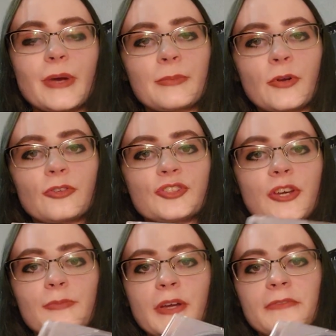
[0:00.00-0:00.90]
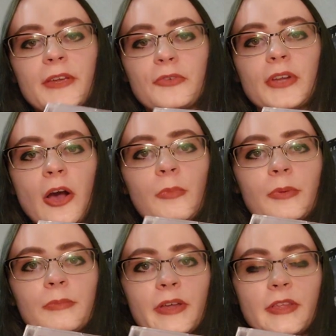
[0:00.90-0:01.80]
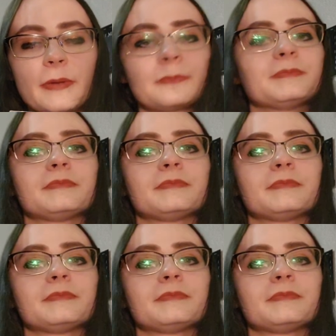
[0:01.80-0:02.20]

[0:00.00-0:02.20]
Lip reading: by Pearl Jam, my favorite album by them.